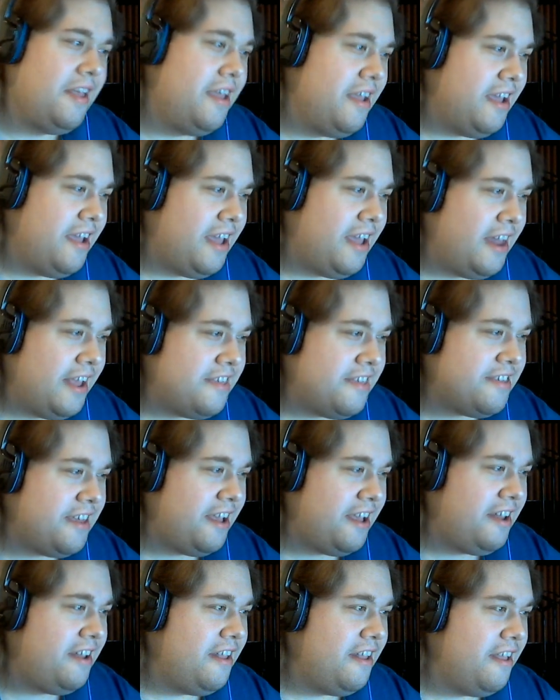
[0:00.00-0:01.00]
And I
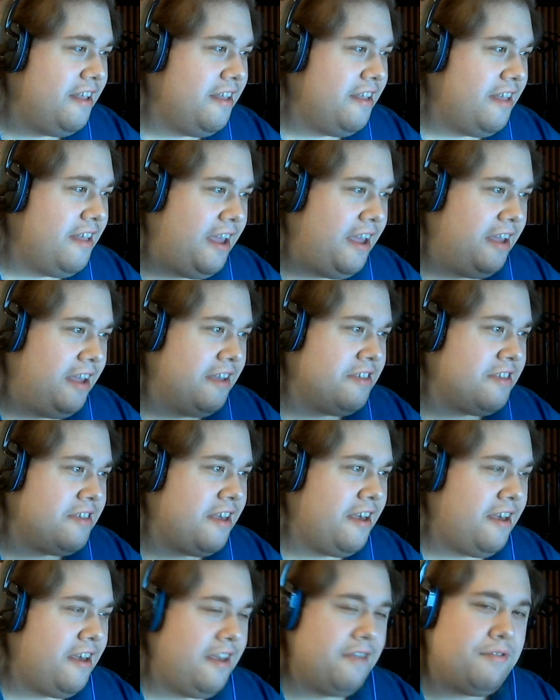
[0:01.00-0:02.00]
said, hey, is
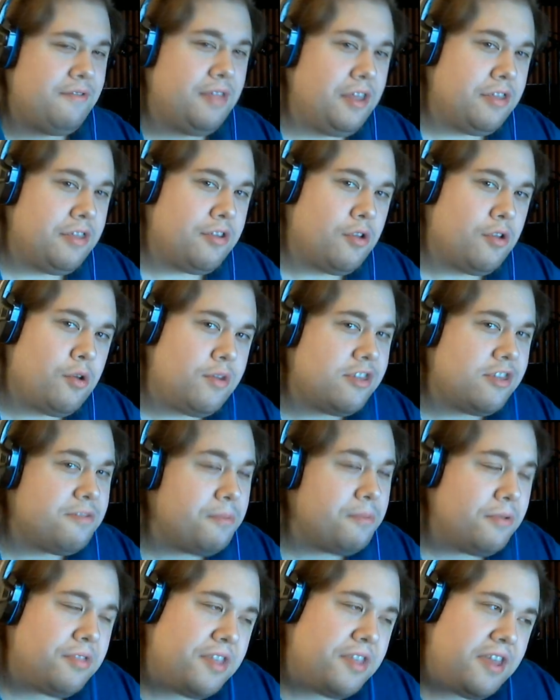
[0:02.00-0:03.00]
everything still going
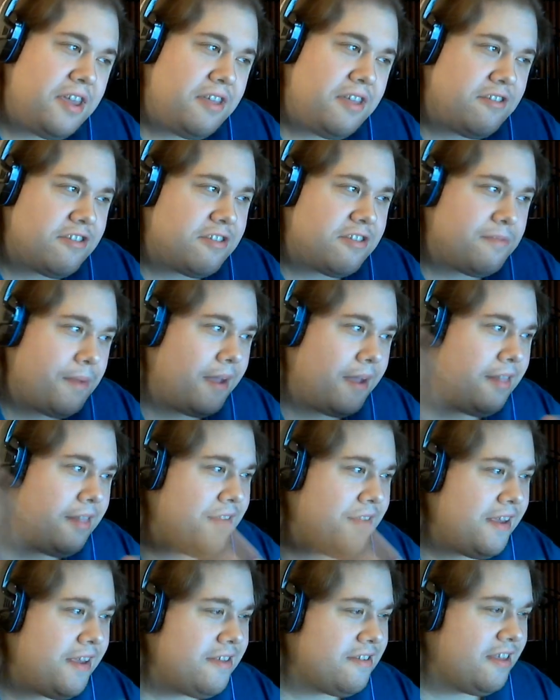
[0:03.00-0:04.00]
smoothly? Just smiley
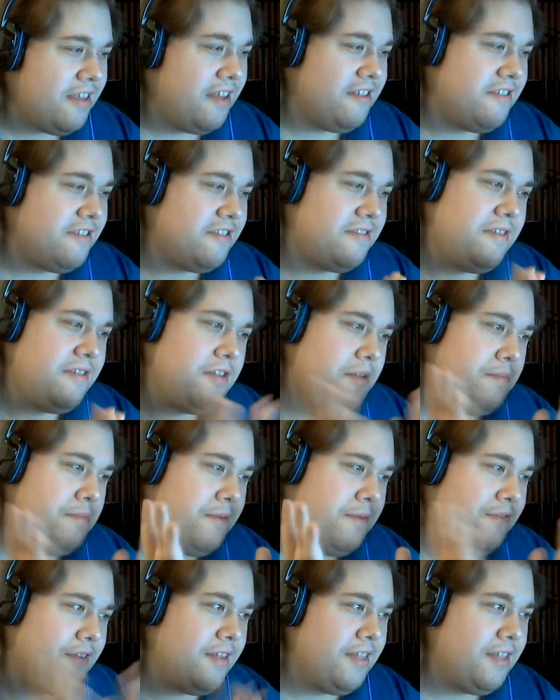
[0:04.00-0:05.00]
face, like, just, be
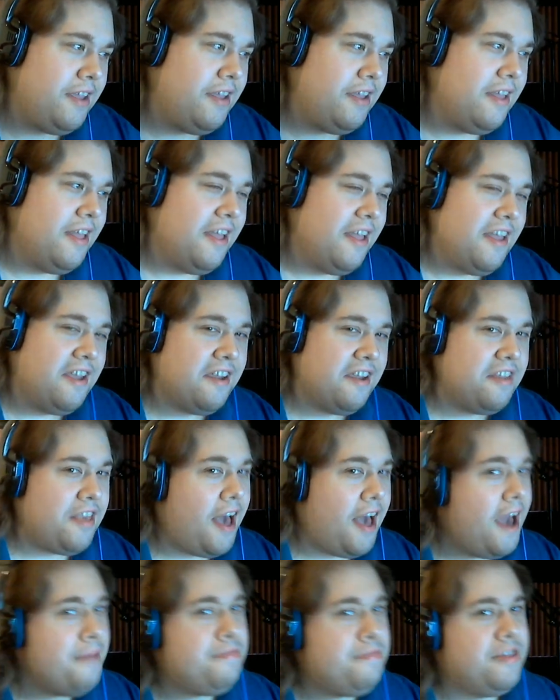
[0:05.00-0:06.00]
friendly. Because
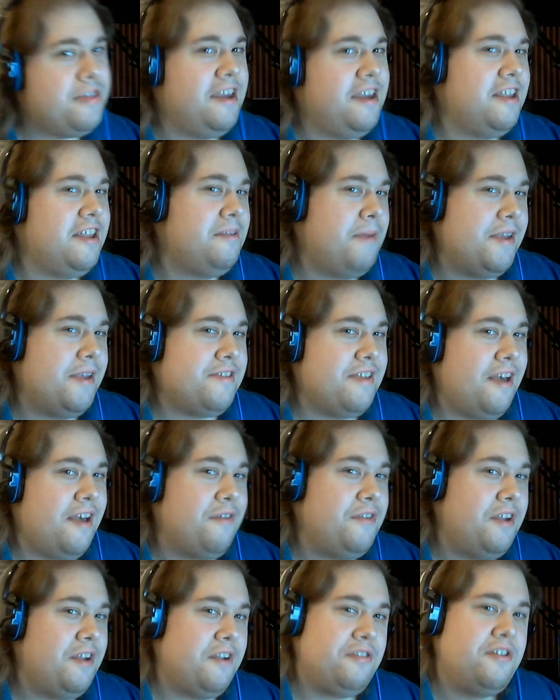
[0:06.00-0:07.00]
I'm thinking to
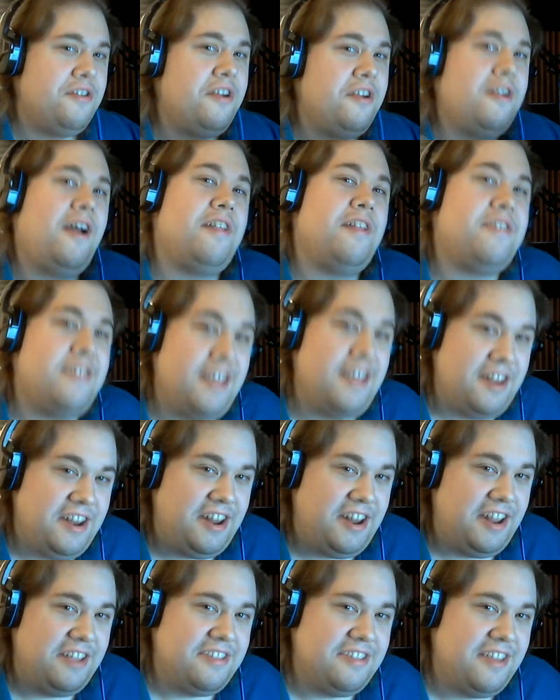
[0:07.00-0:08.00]
myself here, they're not sending
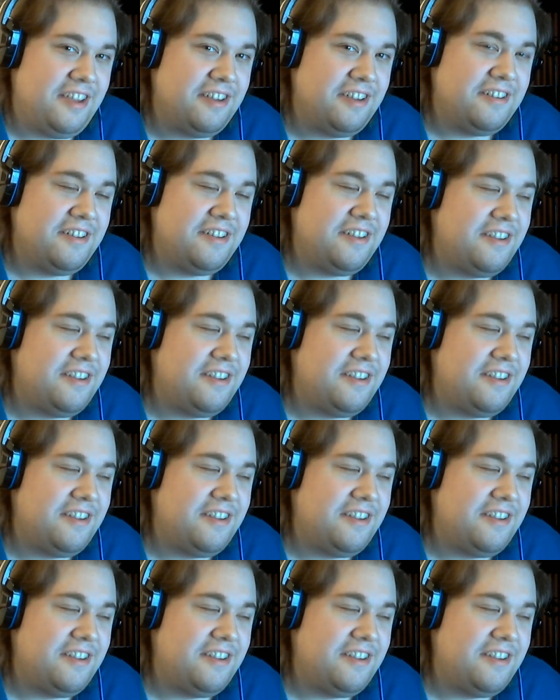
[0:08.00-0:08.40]
anything.